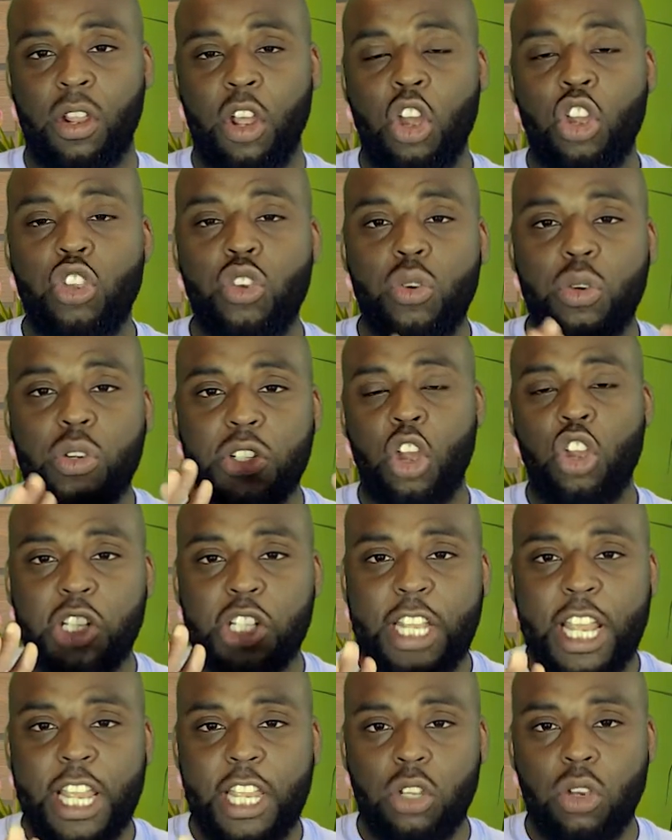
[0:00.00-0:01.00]
You can
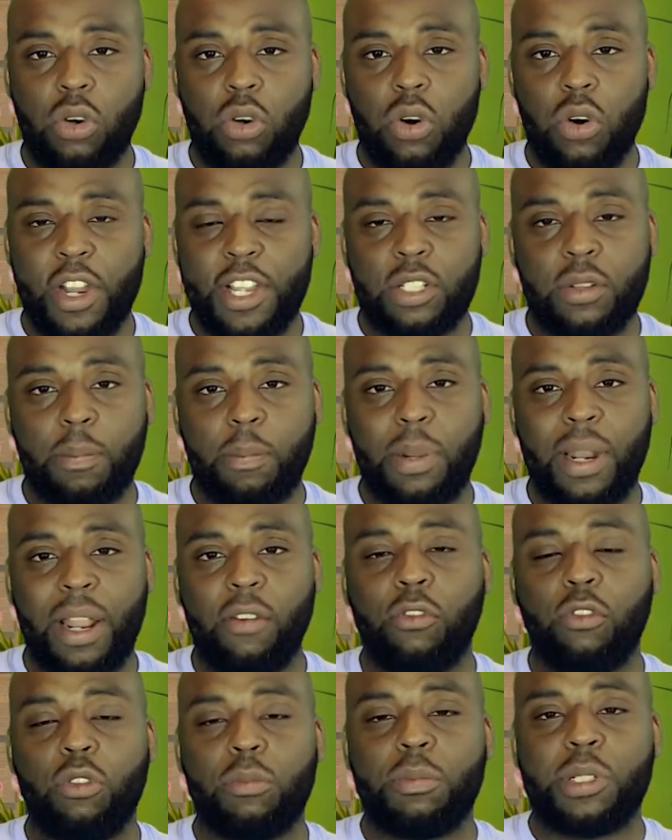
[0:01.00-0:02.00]
stake your coins on
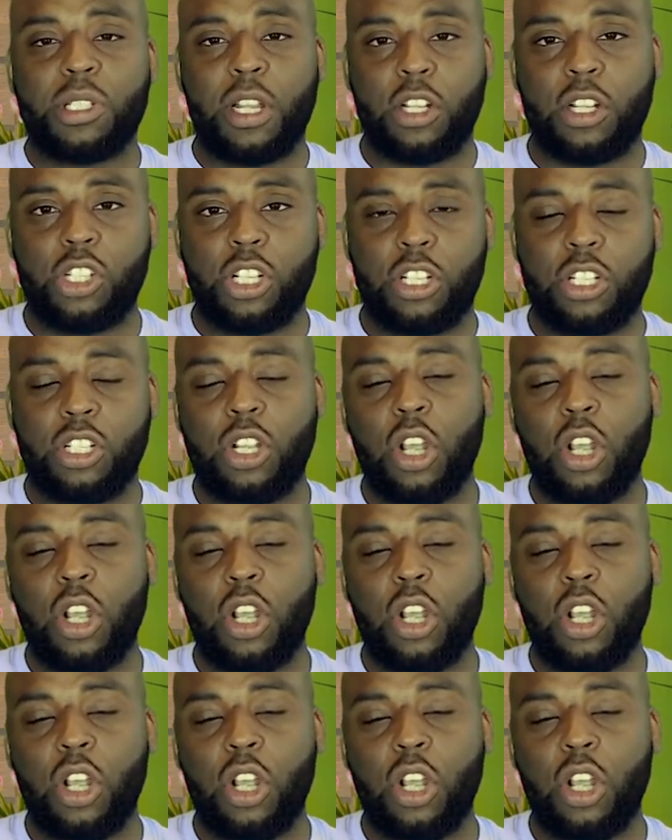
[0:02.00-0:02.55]
platforms such as